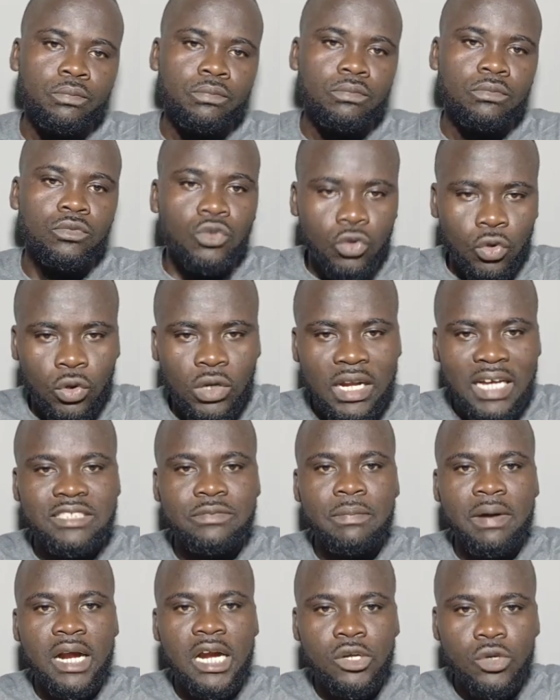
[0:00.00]
known as
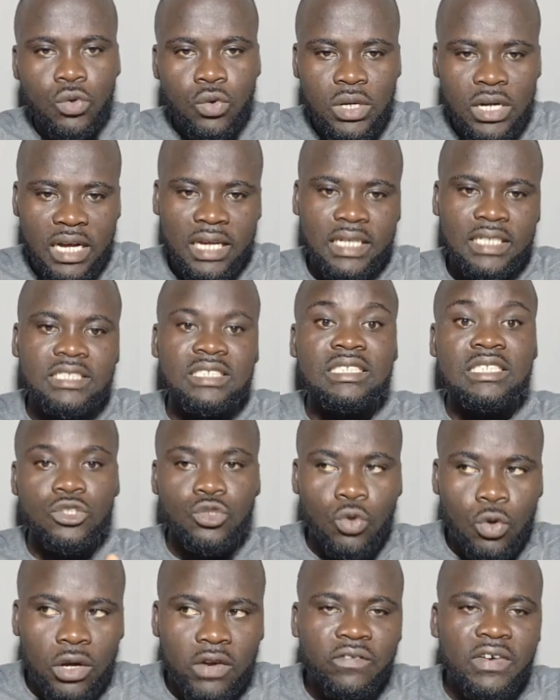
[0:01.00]
Maradona, is
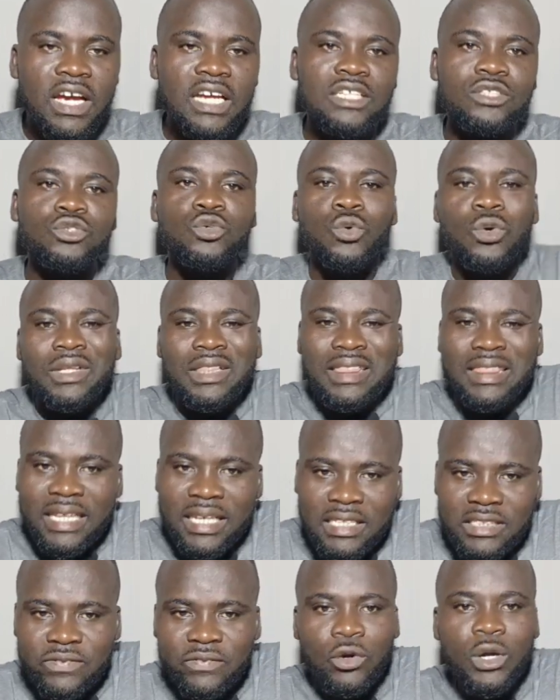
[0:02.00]
disqualified to
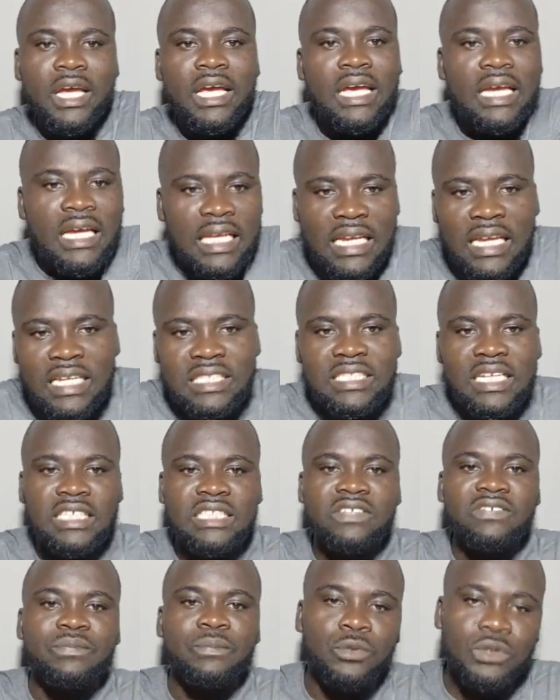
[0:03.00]
contest for any
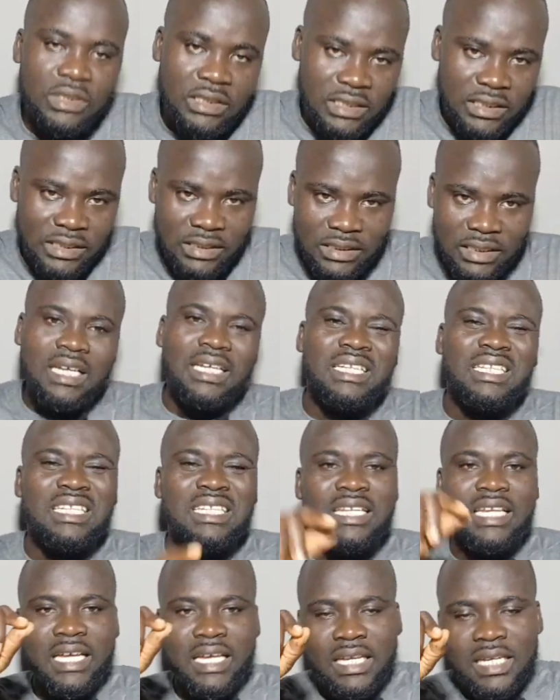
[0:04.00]
executive position in
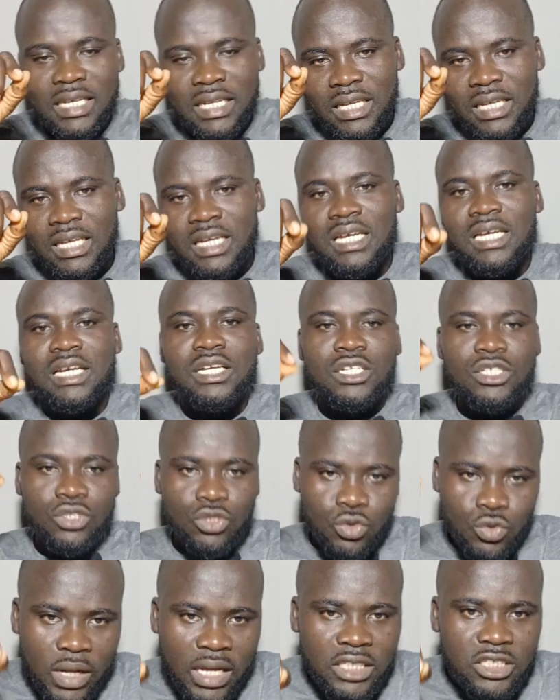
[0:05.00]
the
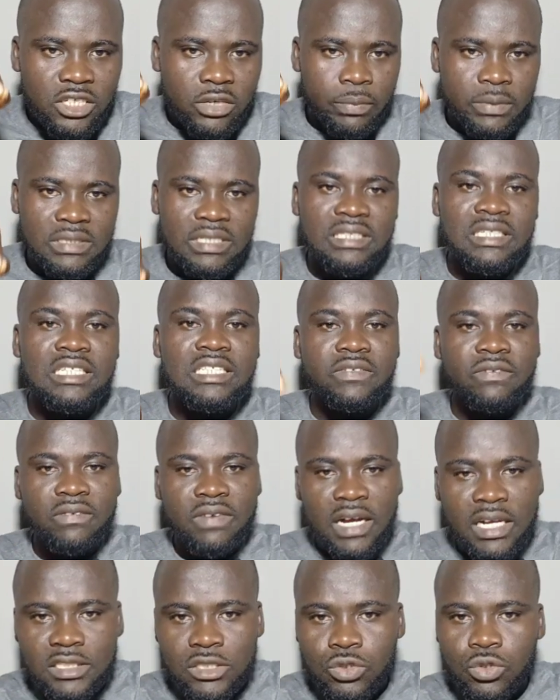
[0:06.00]
Student Representative
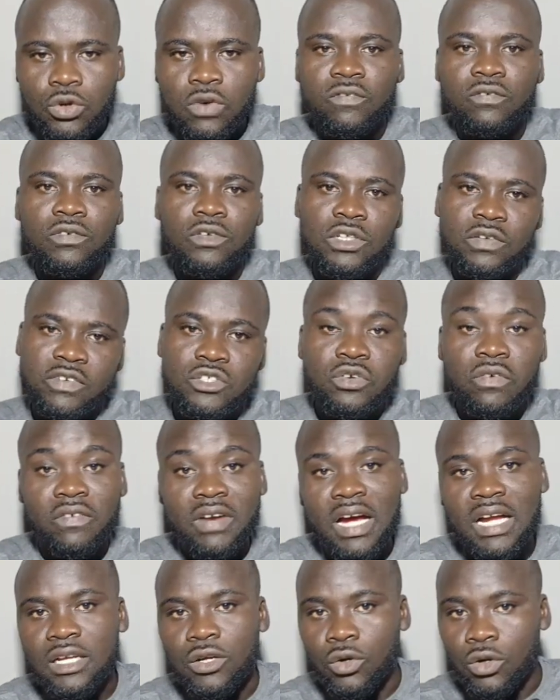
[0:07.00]
Council of University of
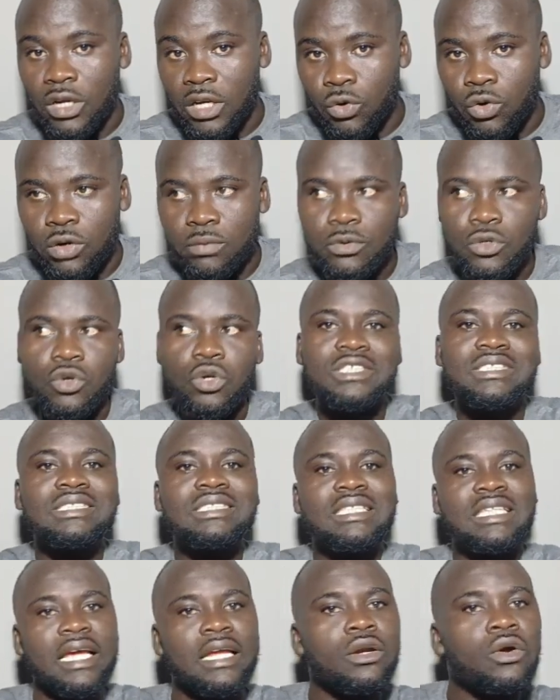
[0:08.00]
Ghana Legon because
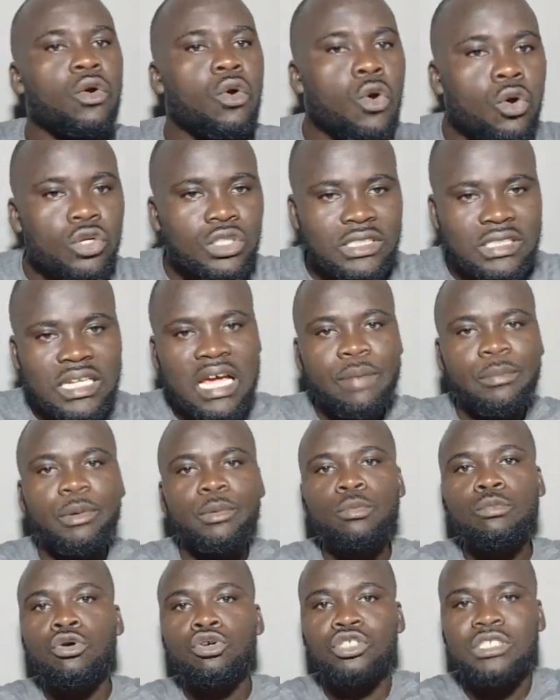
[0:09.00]
10 horse now maybe
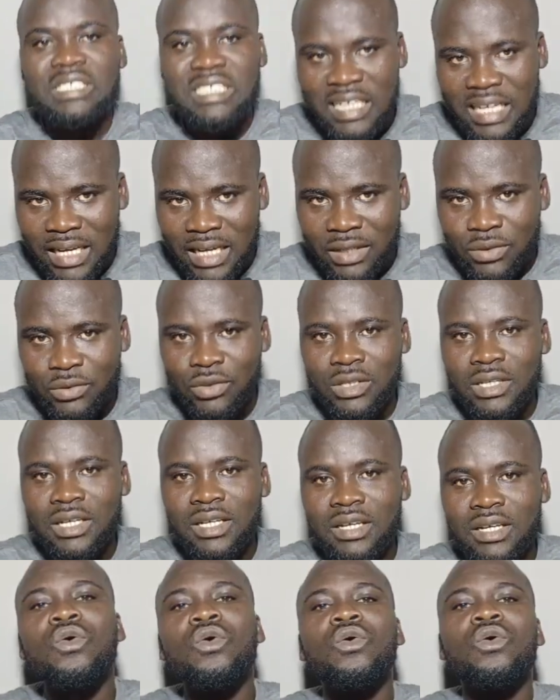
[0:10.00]
boss in
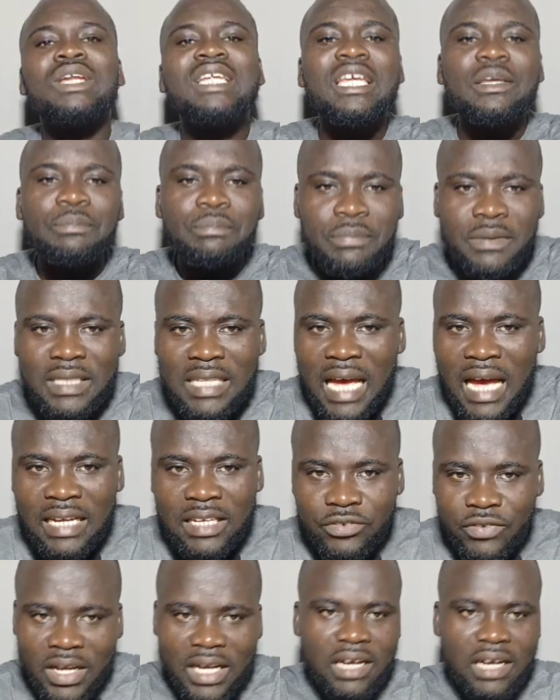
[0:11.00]
only a beer and